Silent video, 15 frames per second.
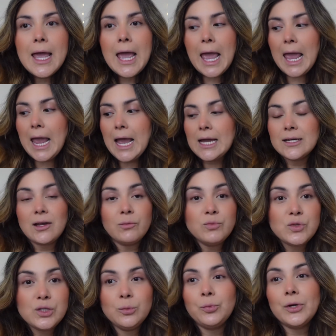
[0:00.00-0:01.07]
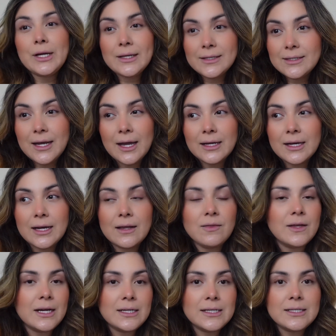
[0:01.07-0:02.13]
And I'm super ecstatic
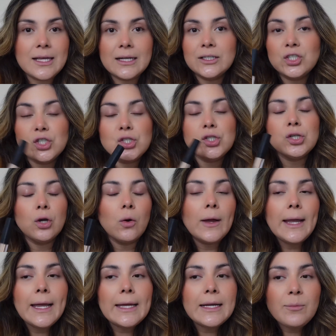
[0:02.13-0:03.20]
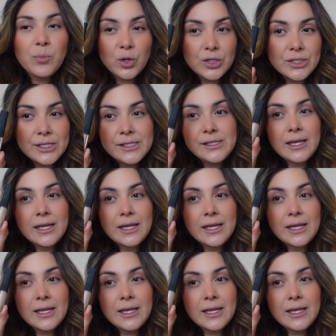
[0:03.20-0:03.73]
that I decided just to go ahead and purchase